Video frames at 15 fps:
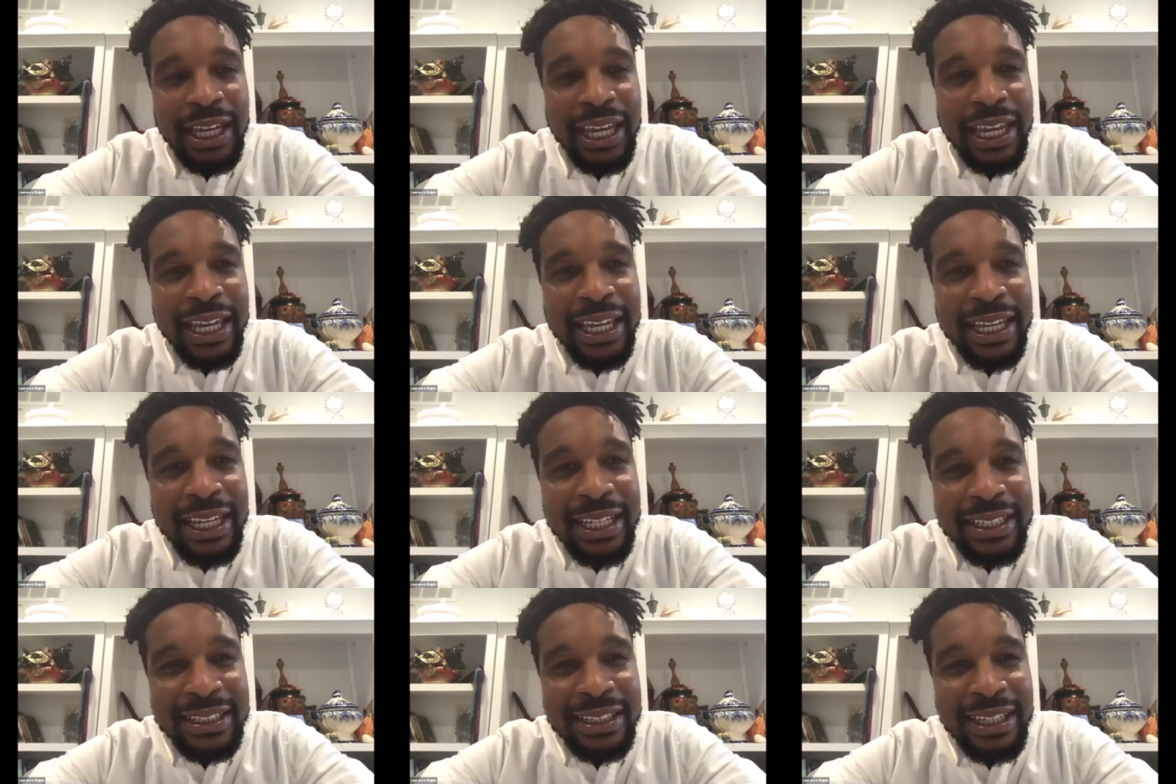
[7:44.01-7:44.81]

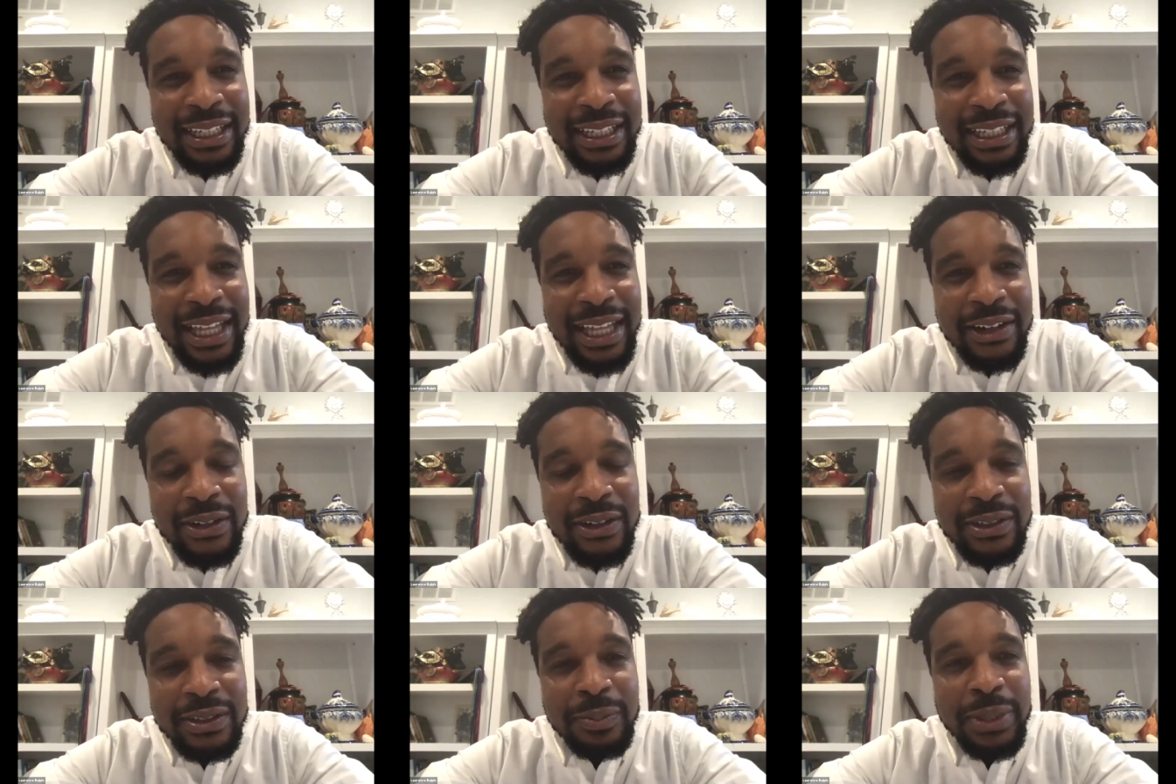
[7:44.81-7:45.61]
And
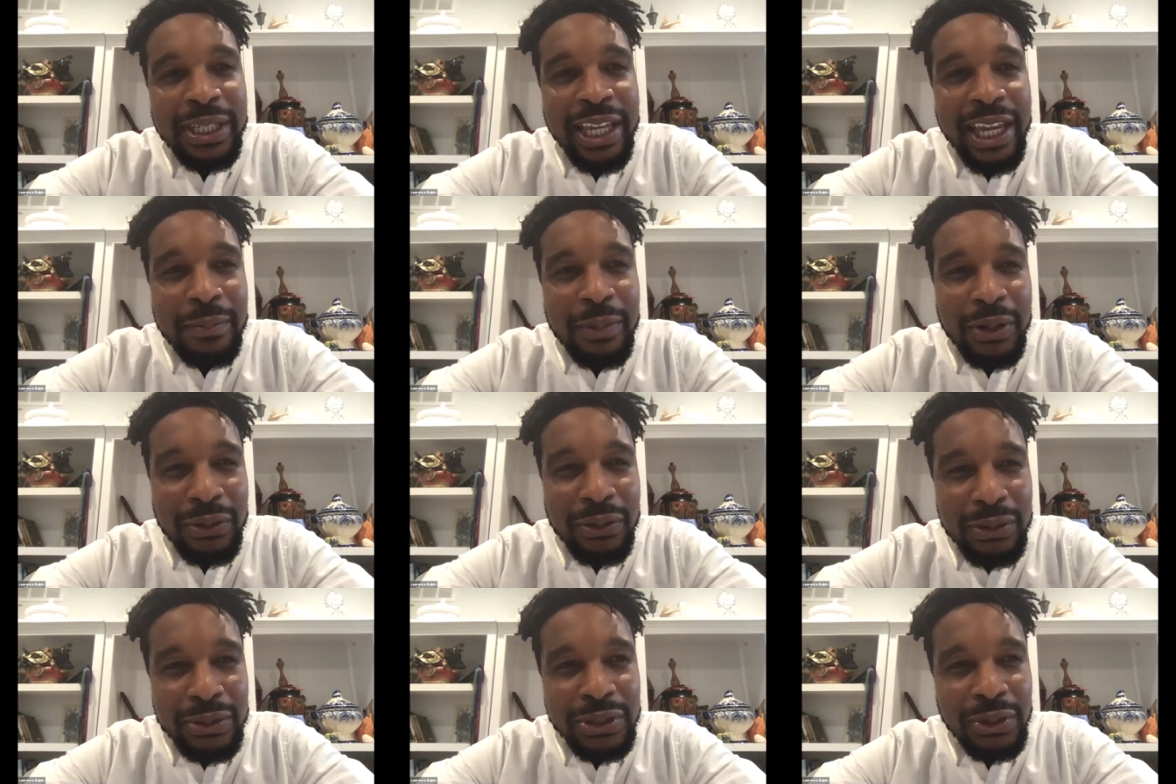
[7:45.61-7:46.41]
letters became a
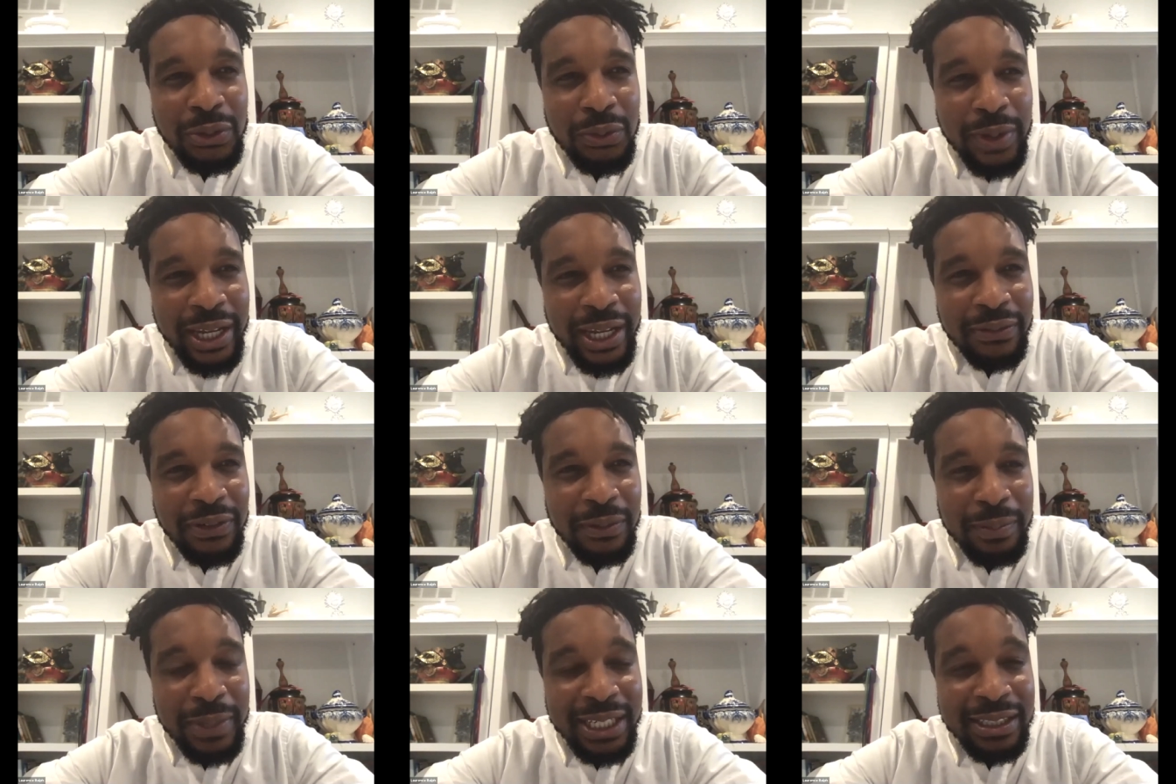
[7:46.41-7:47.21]
crucial way for
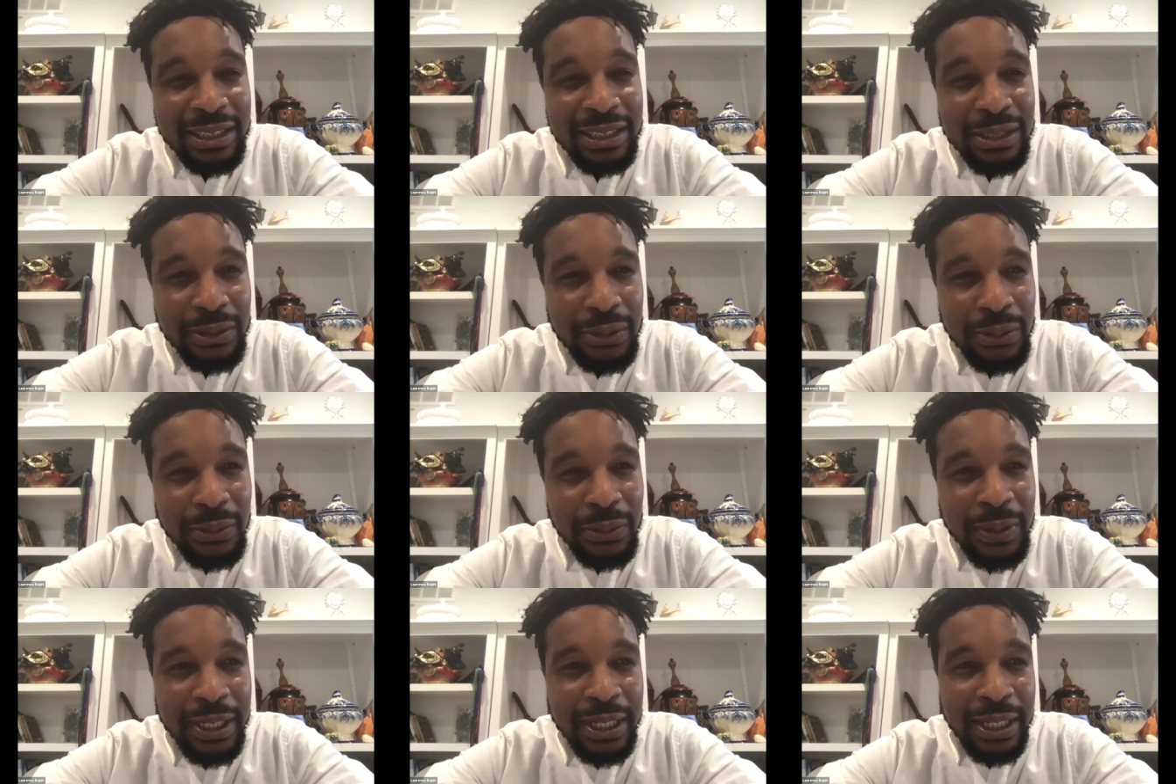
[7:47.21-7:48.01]
me to